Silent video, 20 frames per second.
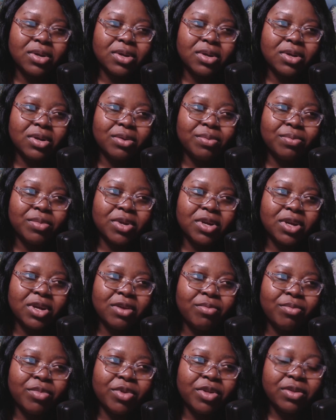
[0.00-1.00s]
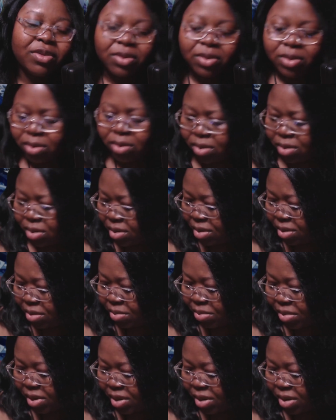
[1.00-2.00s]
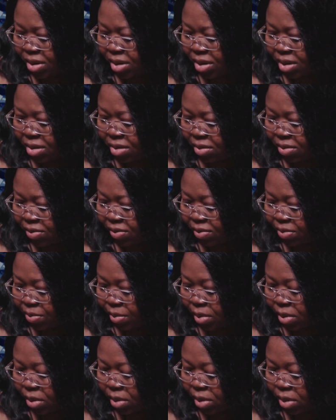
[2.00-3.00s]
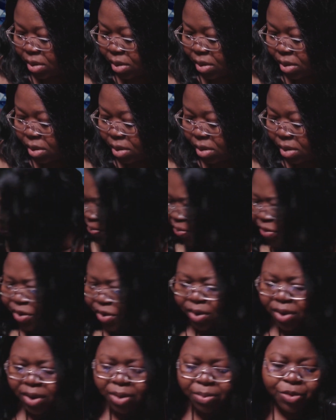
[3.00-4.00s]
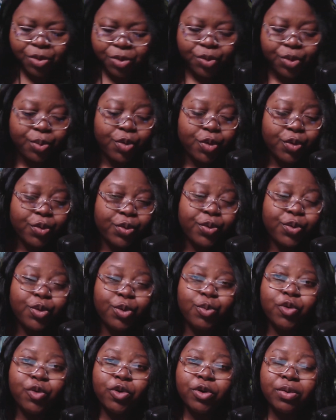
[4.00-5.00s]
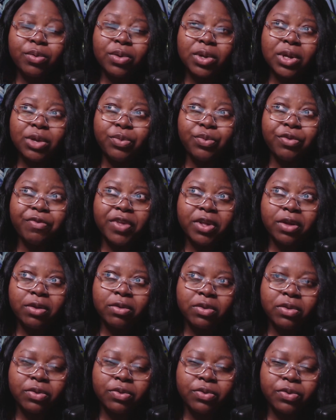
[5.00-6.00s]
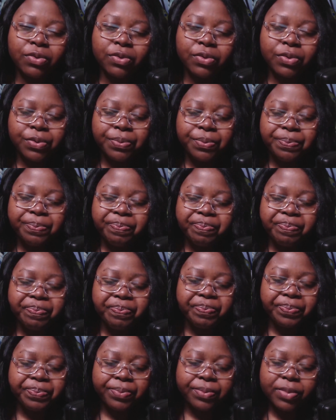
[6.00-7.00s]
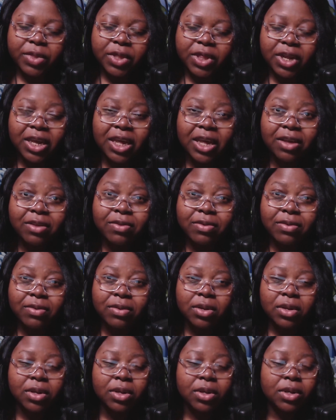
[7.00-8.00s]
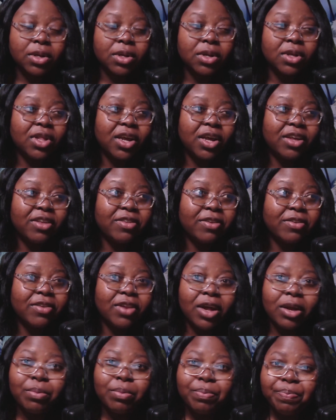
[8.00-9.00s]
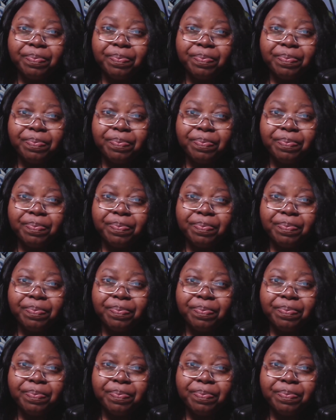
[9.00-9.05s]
I might have missed something else. But like, Remuru revealed to the kids that he's a slime